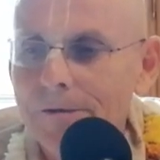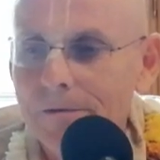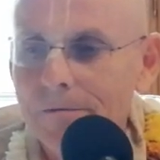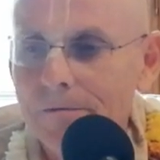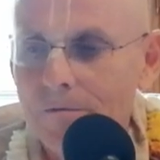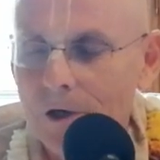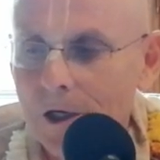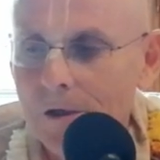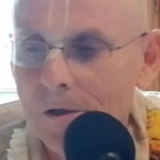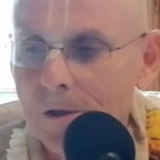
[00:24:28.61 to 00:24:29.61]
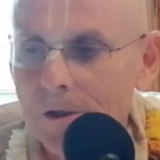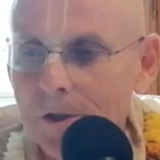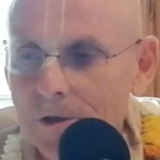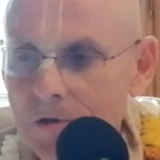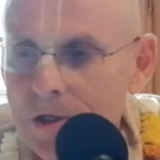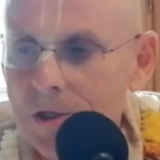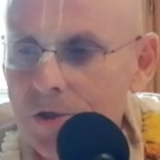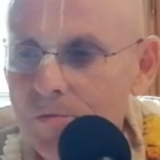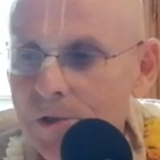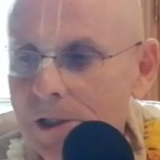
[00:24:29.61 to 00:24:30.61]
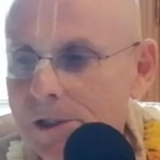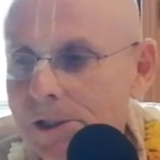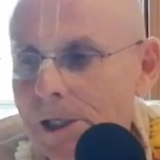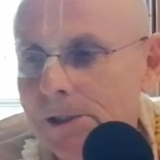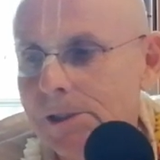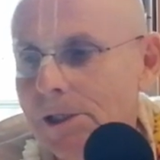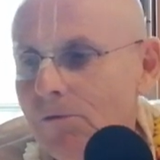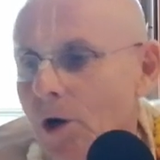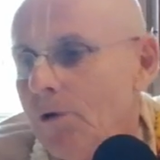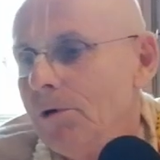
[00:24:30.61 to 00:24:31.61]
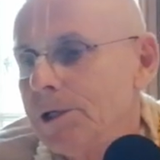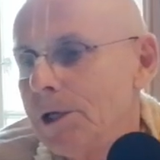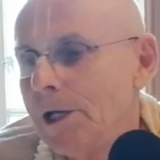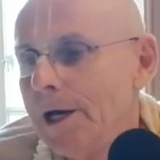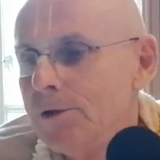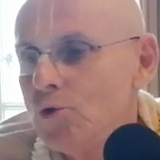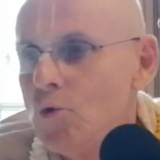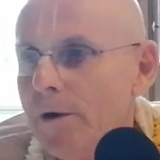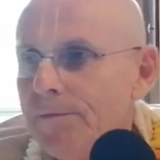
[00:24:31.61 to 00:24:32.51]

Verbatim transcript: um, well, Krishna should be in the center, say, well, what can I do?